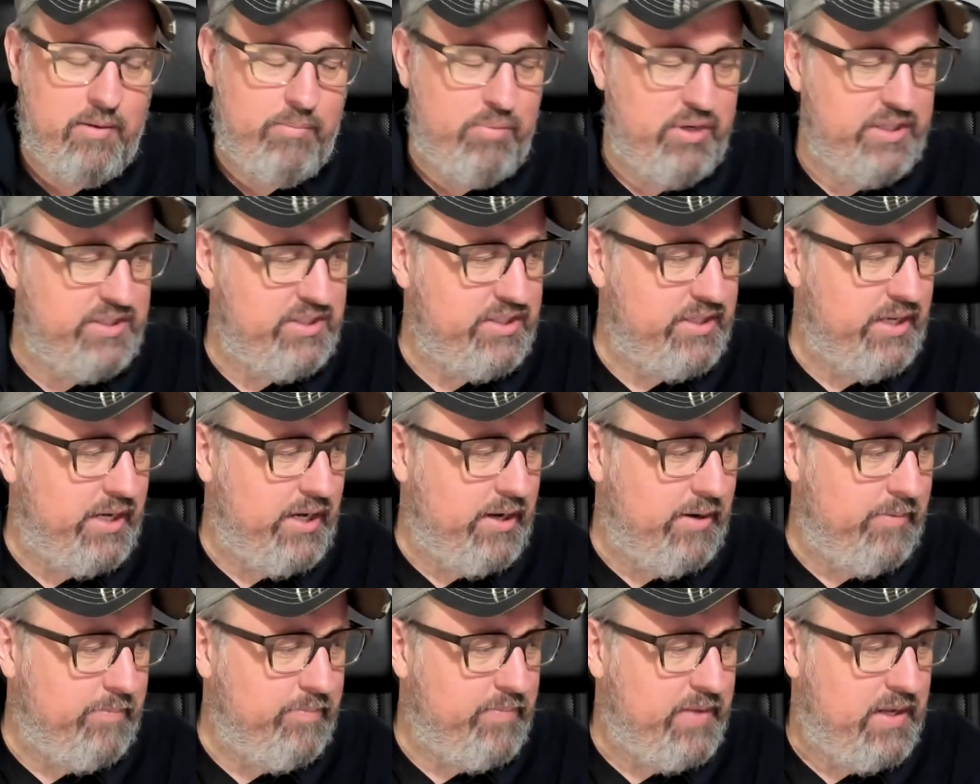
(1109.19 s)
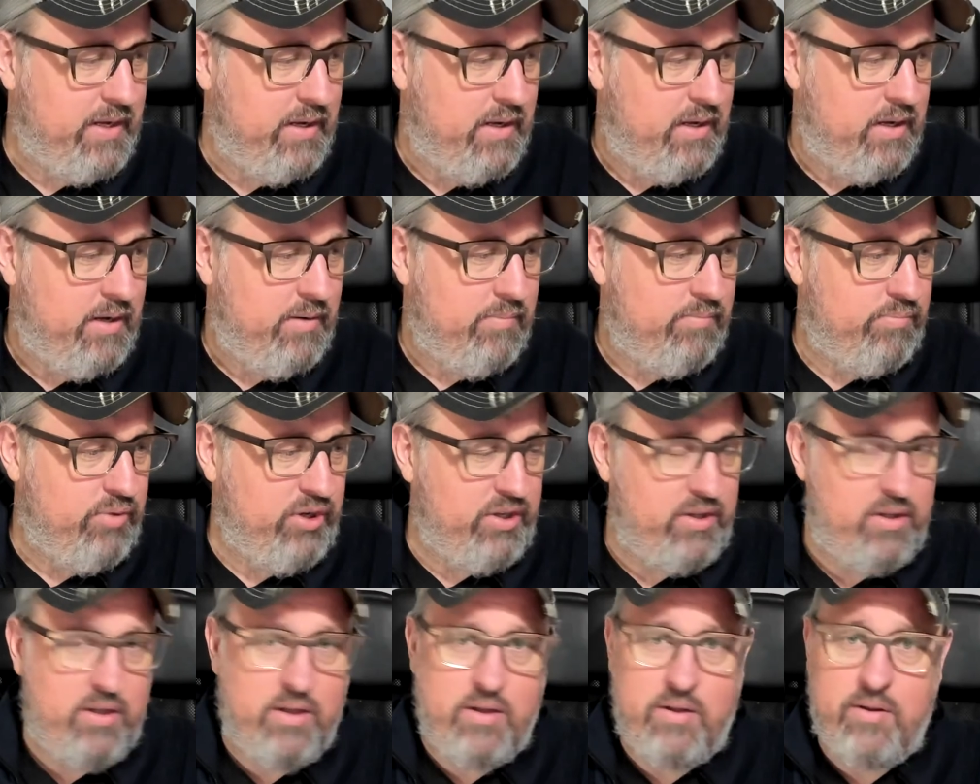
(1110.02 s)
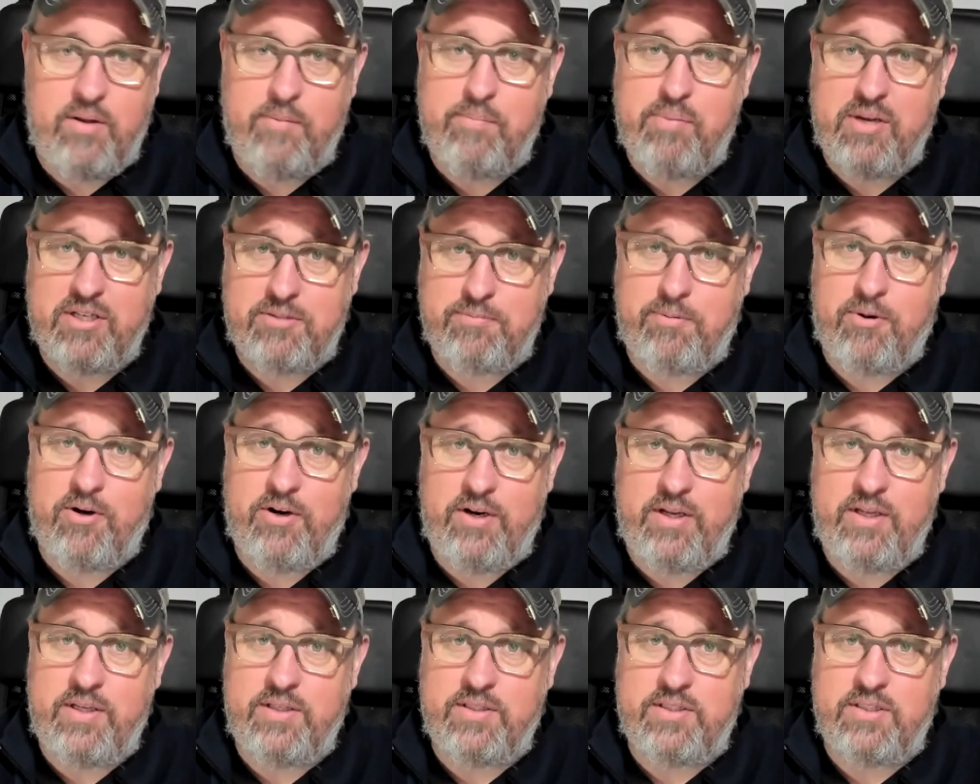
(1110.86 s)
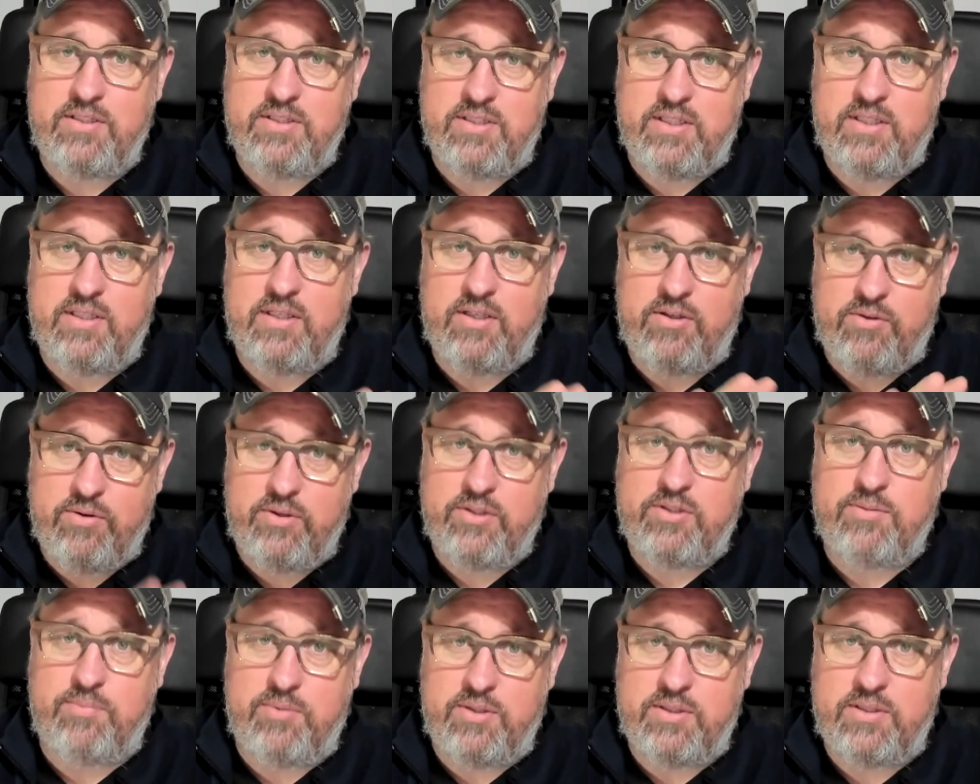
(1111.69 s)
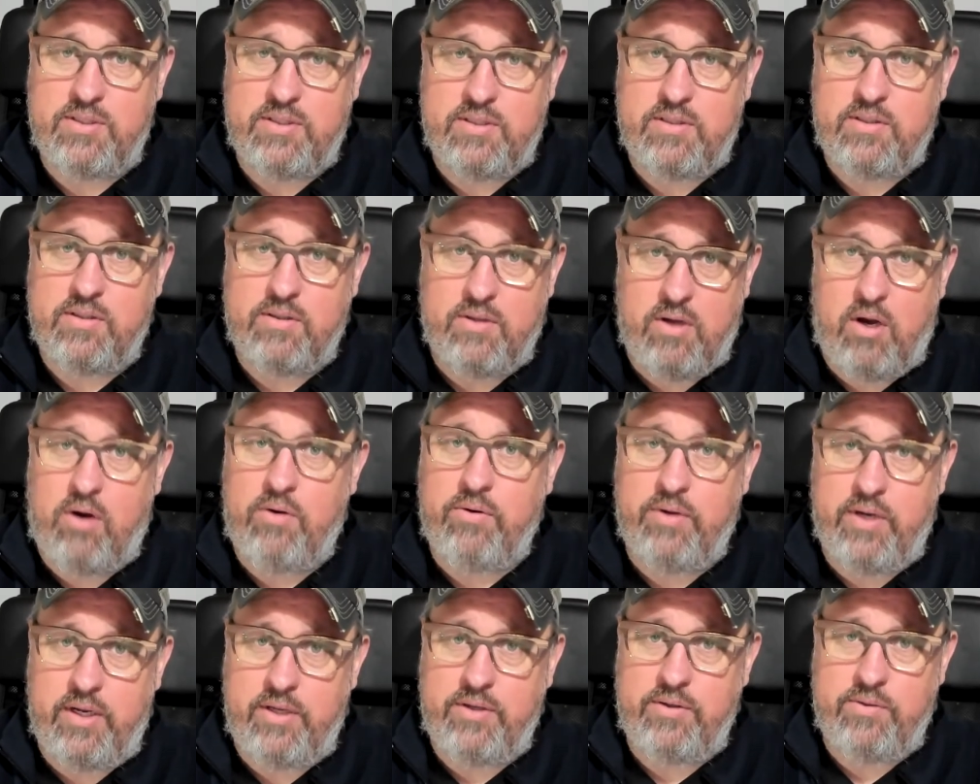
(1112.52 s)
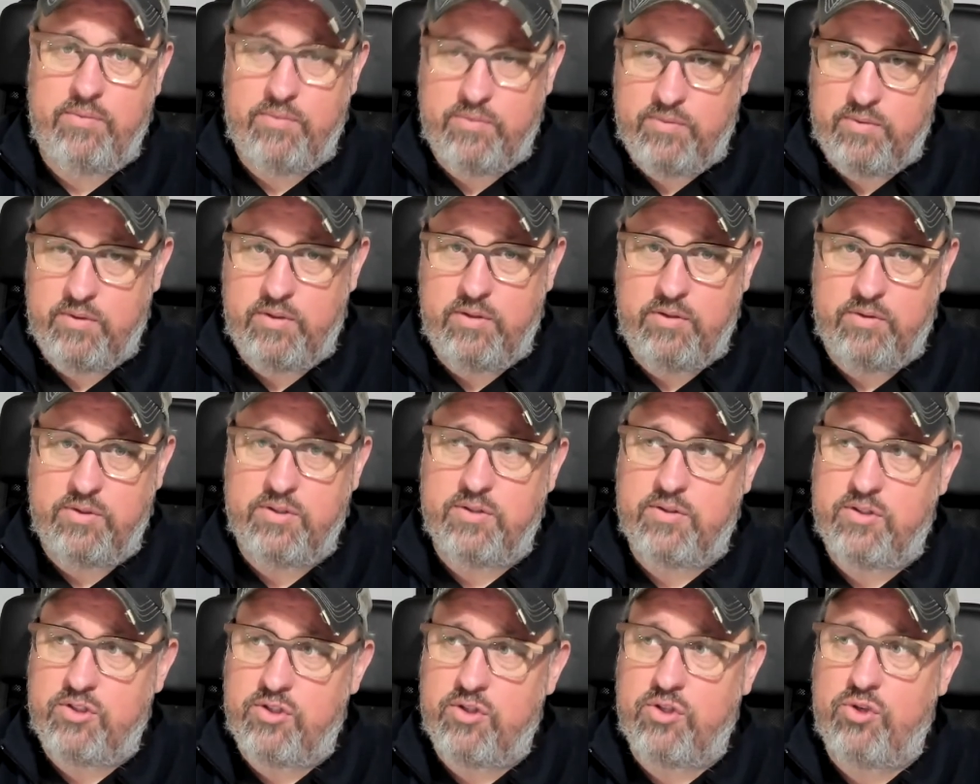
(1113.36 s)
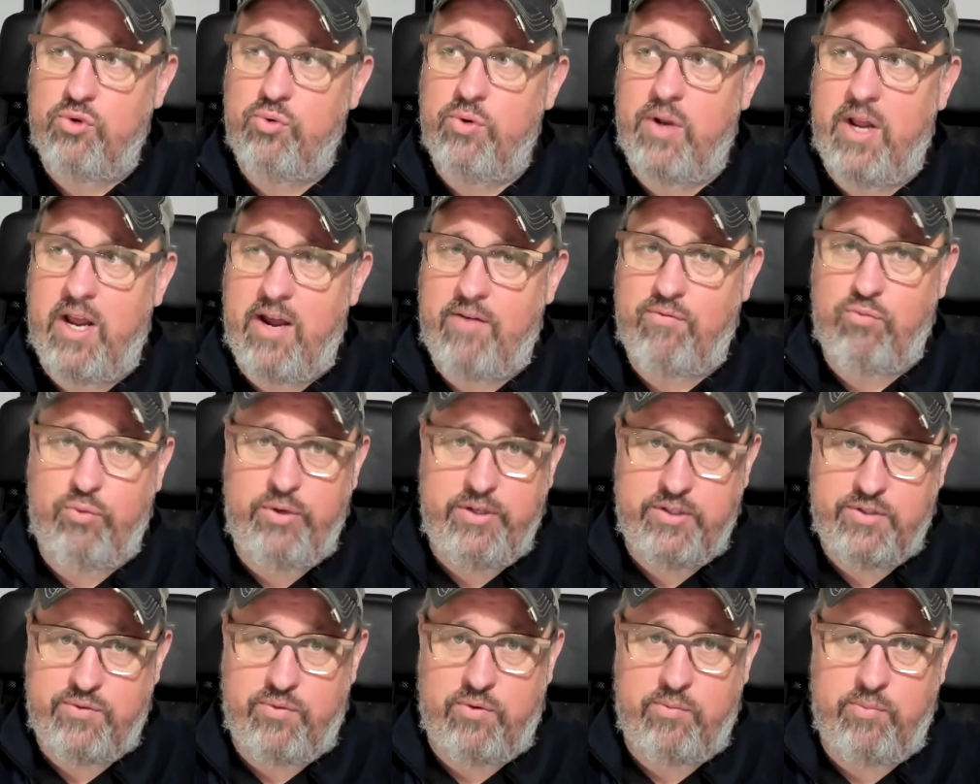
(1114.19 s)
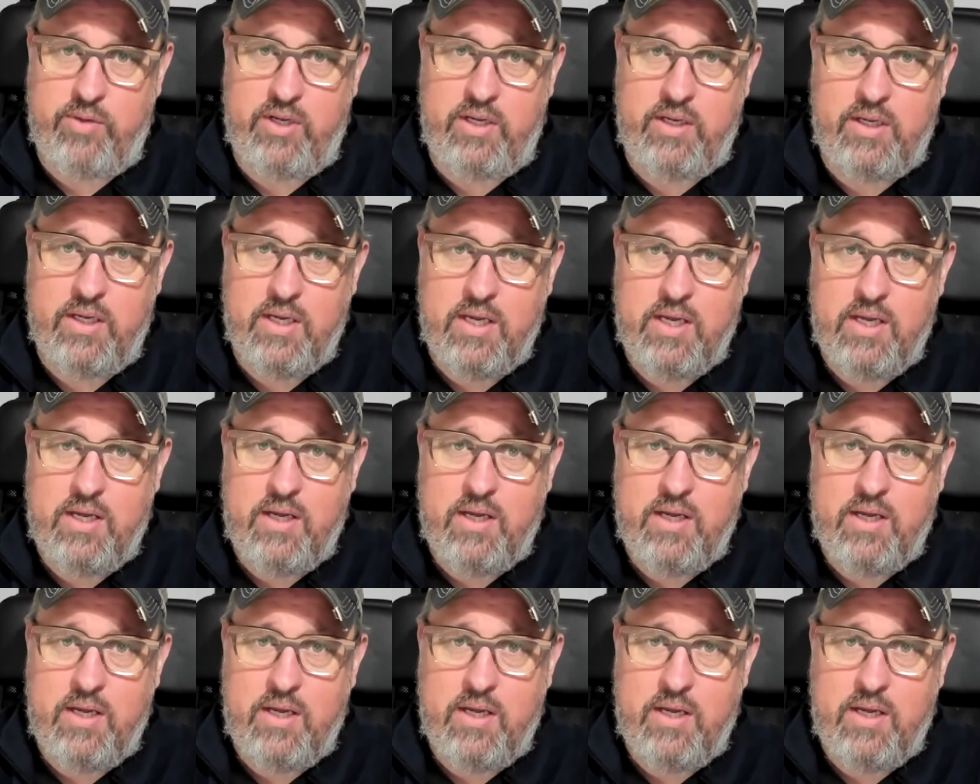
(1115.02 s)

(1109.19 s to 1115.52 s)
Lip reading: But the best part is that Christmas holiday, it was 2.5 weeks for me.